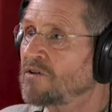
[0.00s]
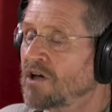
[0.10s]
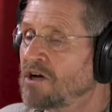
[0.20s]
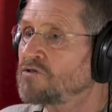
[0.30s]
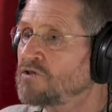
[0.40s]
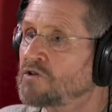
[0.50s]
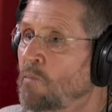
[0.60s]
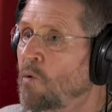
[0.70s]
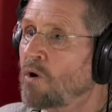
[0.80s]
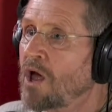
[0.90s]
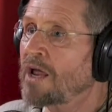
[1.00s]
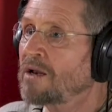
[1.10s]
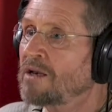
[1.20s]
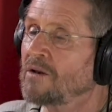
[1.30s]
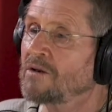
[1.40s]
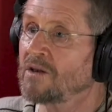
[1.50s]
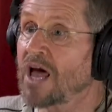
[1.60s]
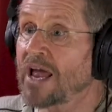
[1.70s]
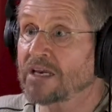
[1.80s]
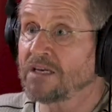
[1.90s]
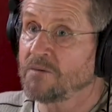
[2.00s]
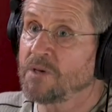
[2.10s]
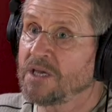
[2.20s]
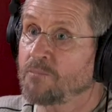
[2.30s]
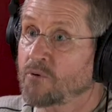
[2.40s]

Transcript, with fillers: countries are more like, likely to be